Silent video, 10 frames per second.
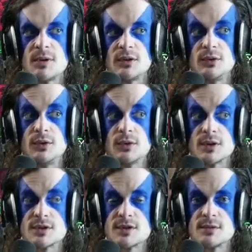
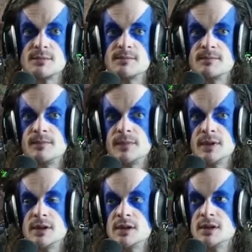Ludicrous.
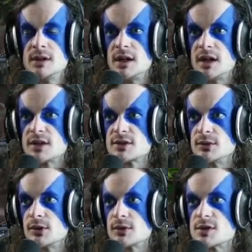And that's
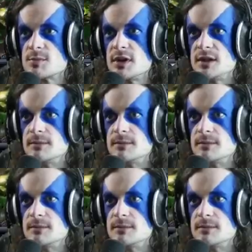ludicrous speed.